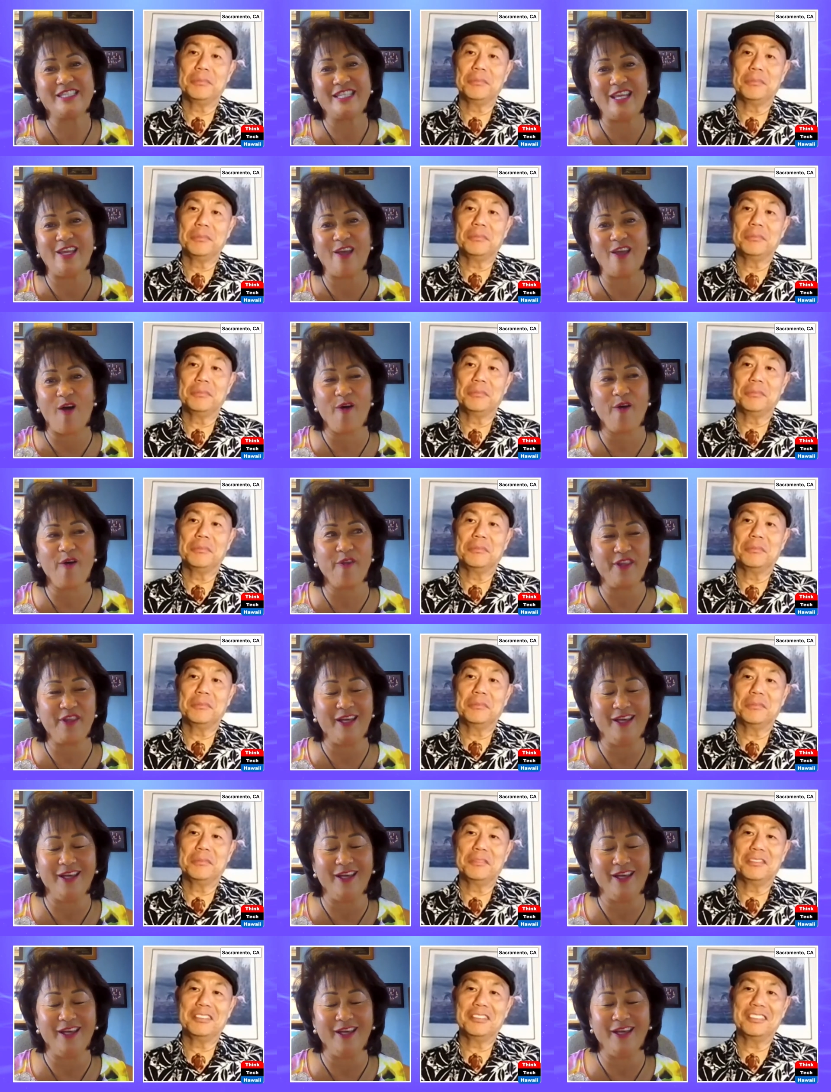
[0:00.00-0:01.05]
Speaker 1: see all
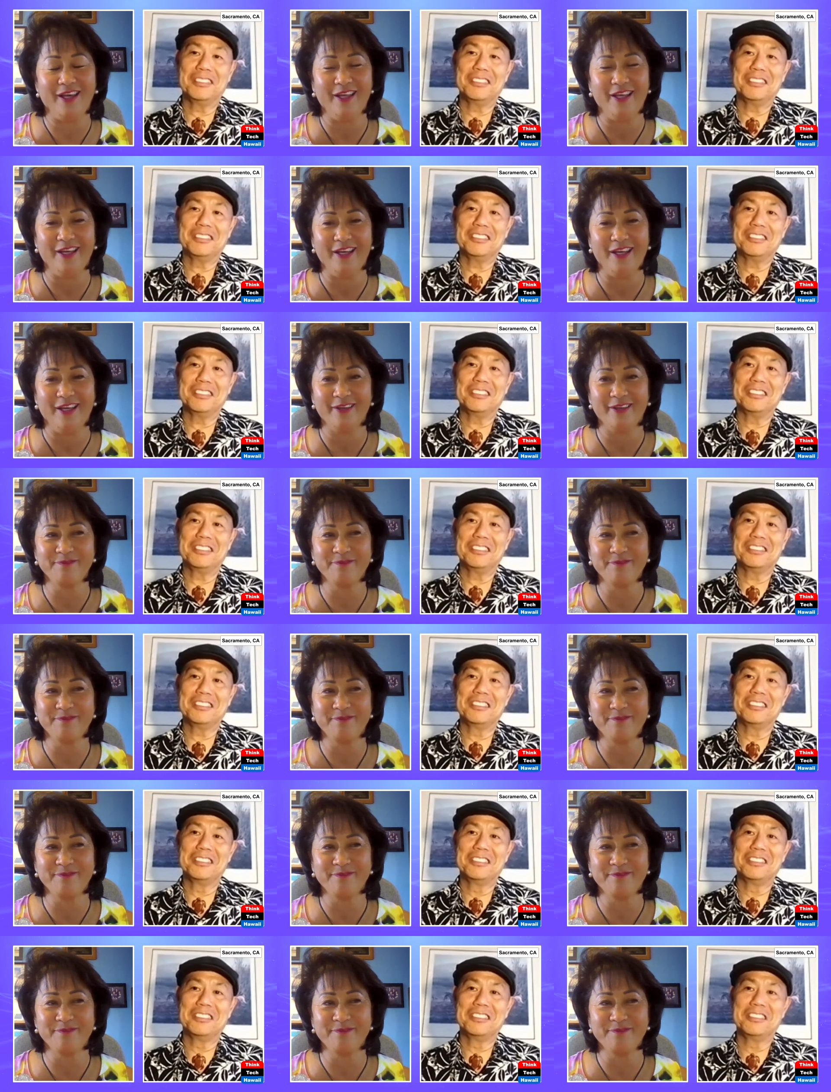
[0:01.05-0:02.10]
the uh,
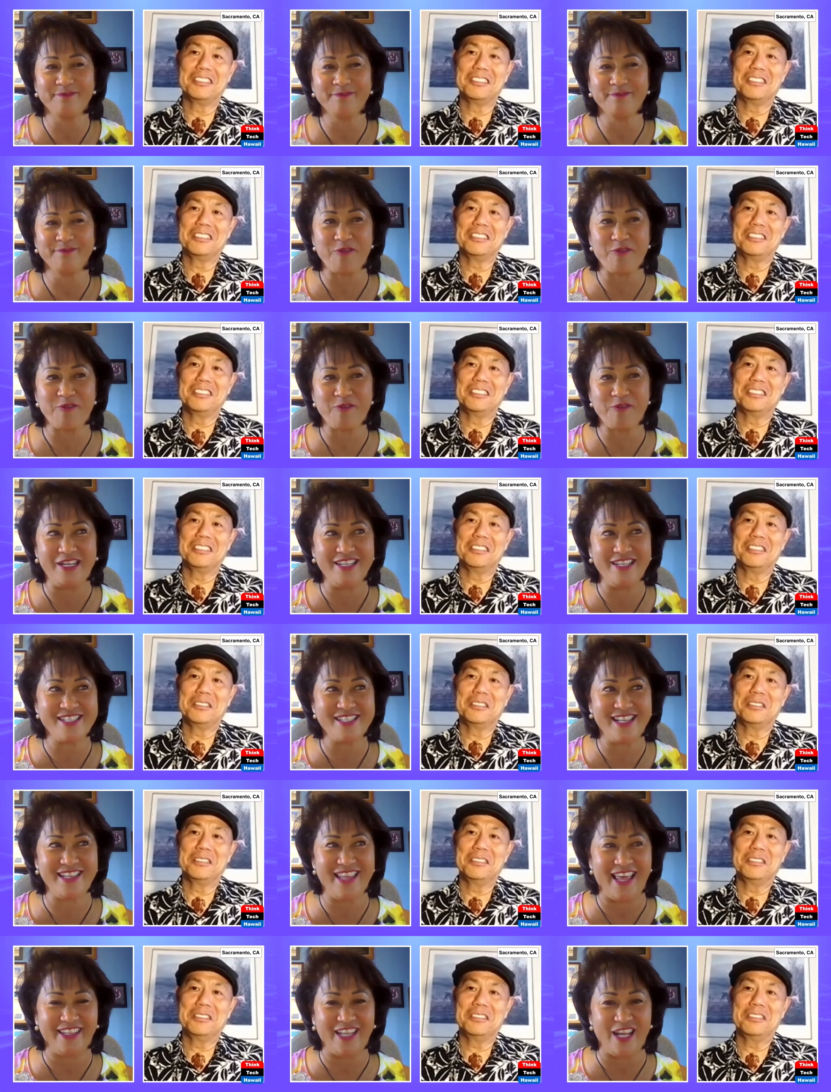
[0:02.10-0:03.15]
like the
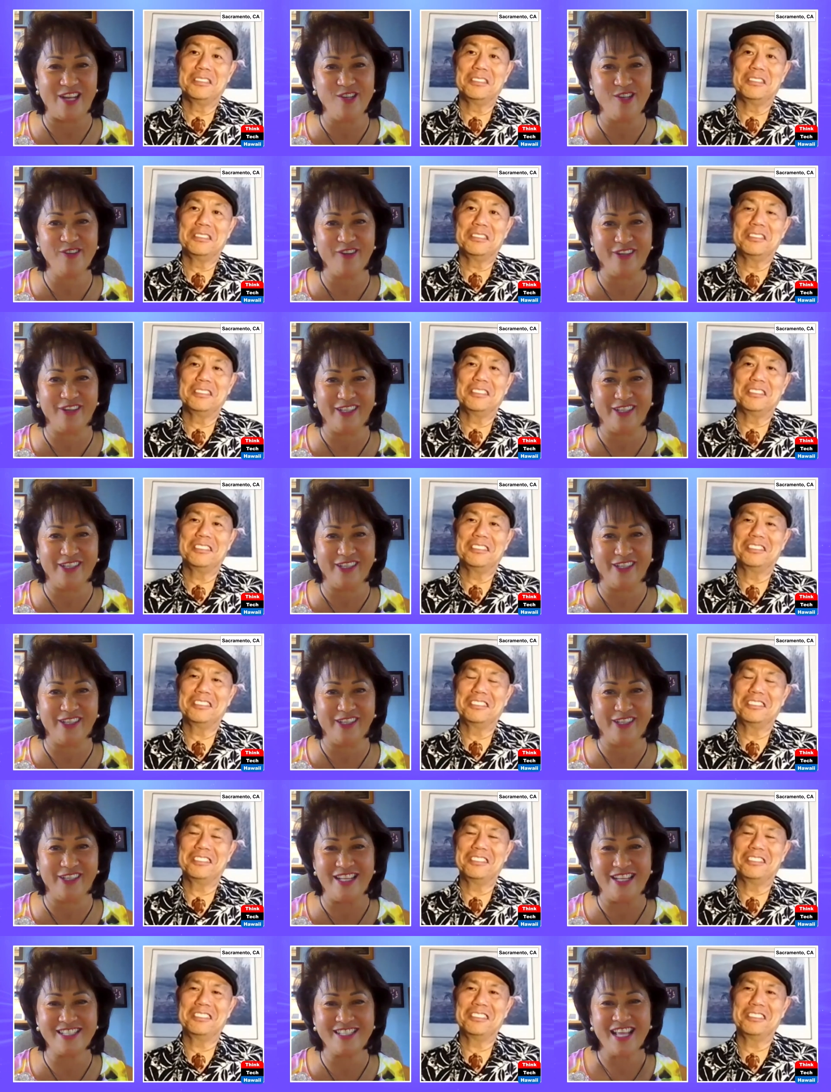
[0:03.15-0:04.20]
mockeries that they do
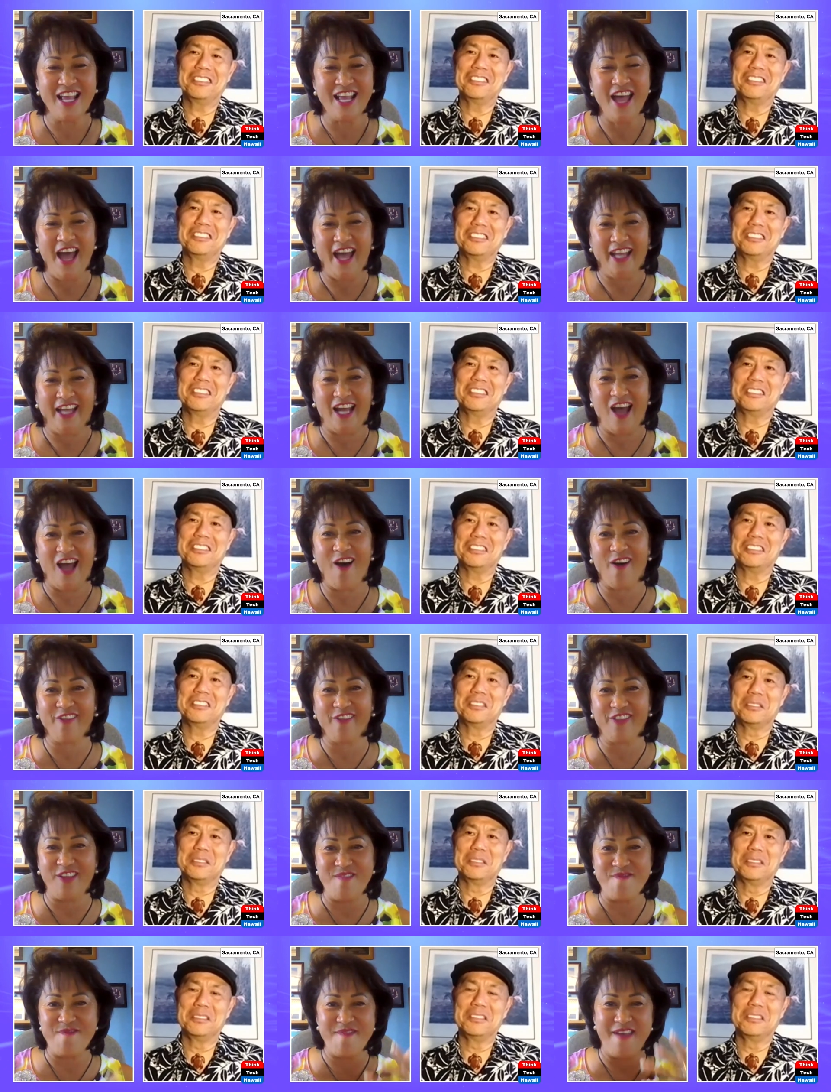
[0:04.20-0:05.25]
on, on movies
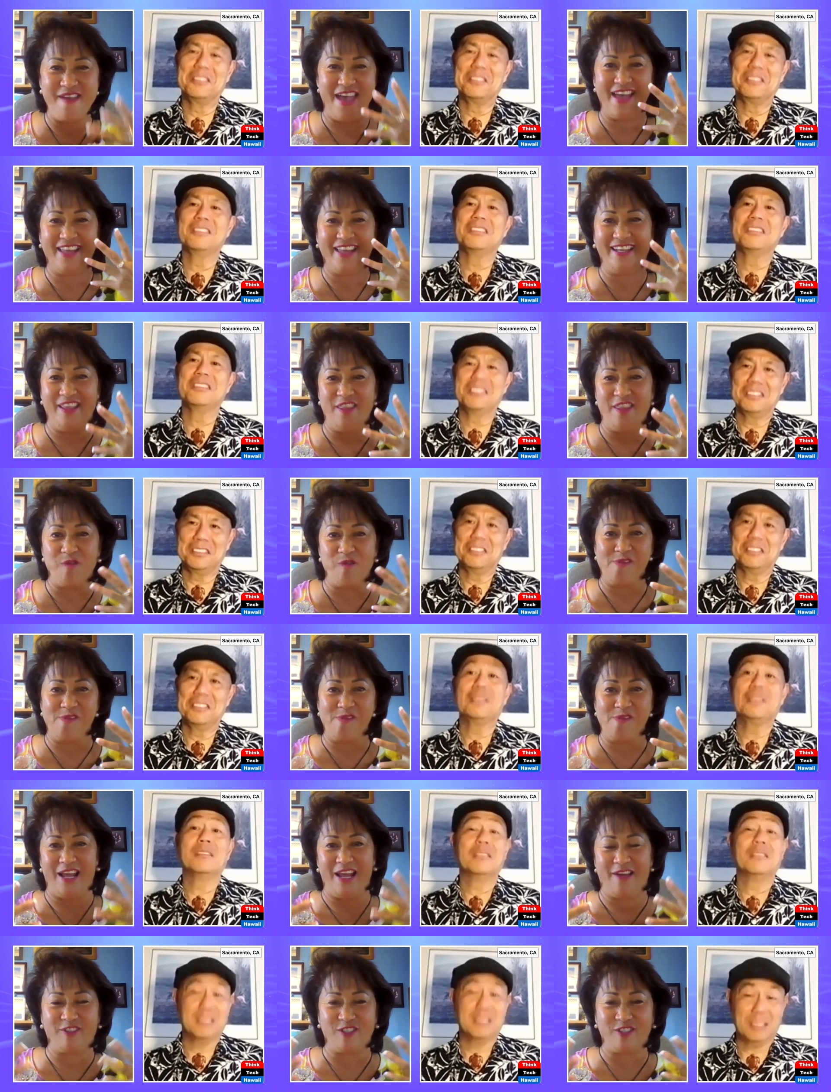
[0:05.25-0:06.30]
and how the men and
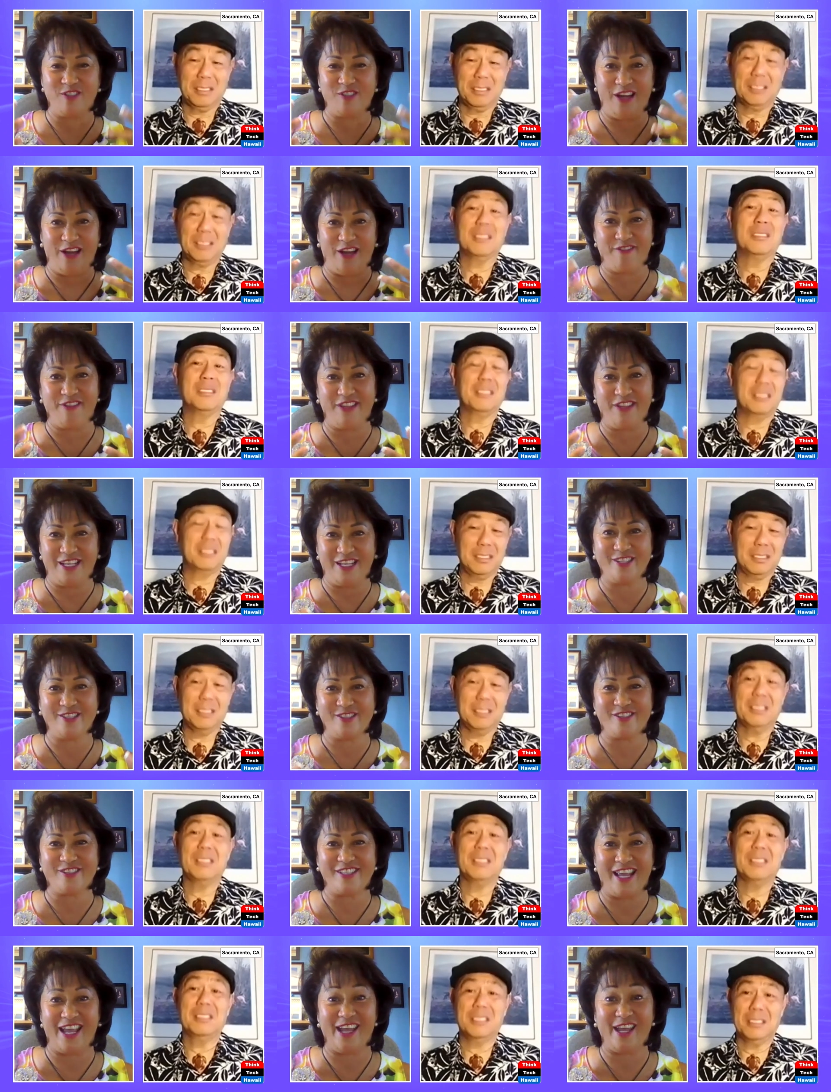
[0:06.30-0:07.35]
the women have to do everything
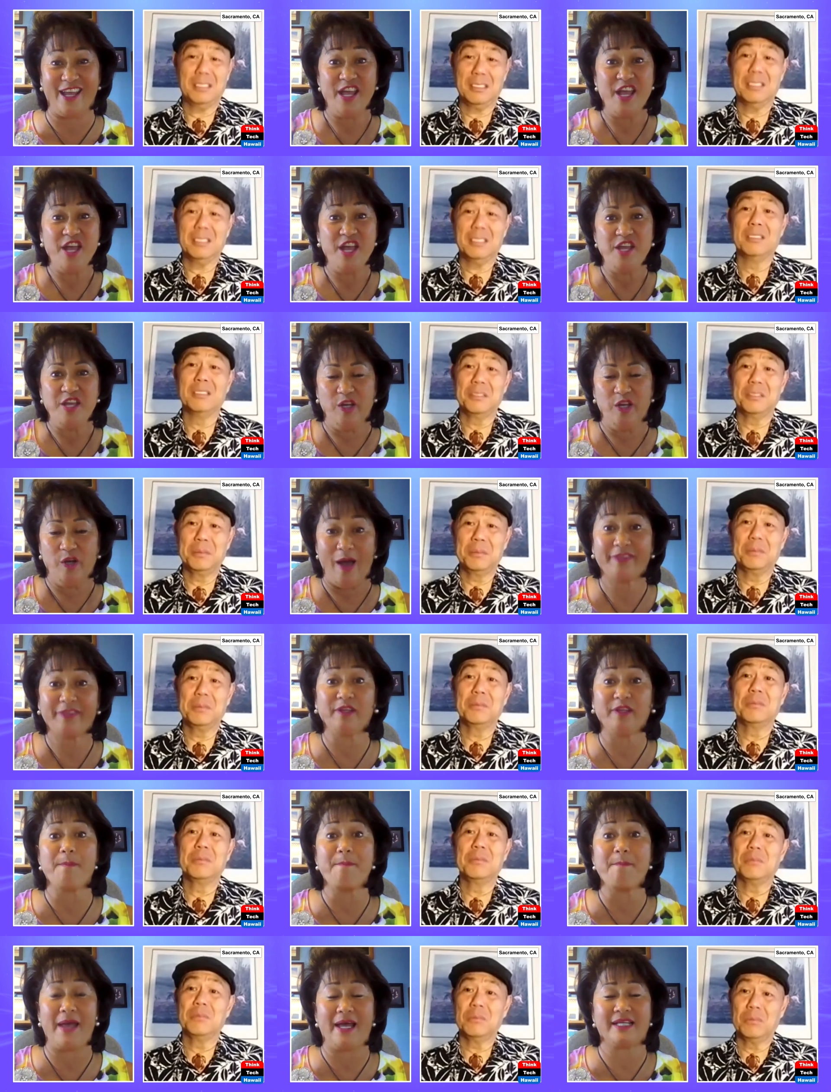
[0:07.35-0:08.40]
to stay, you know, at
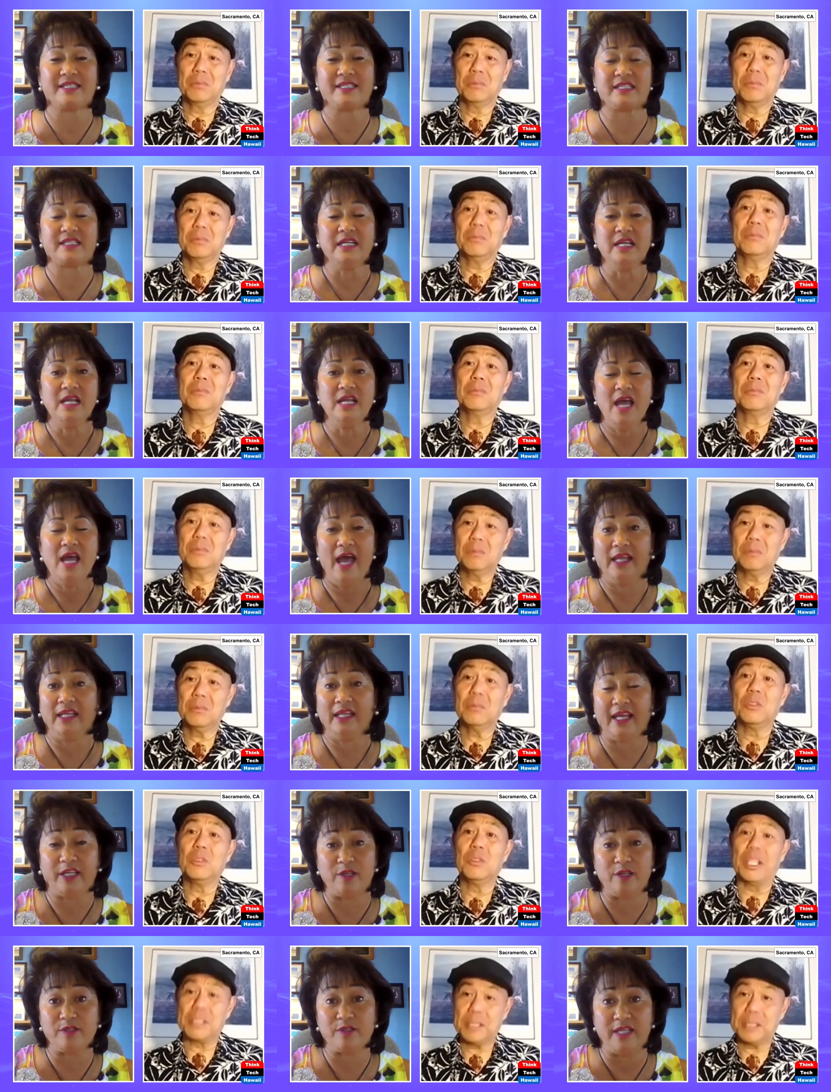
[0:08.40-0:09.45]
their best and
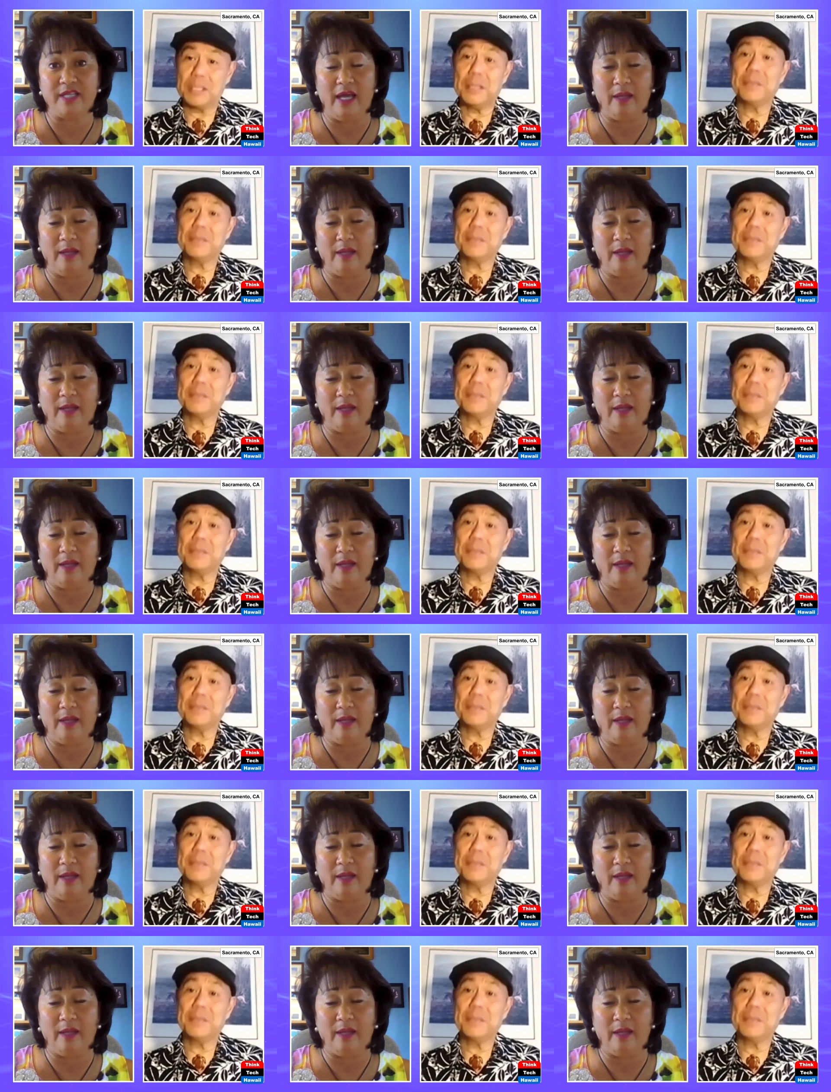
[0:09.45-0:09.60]
like yes.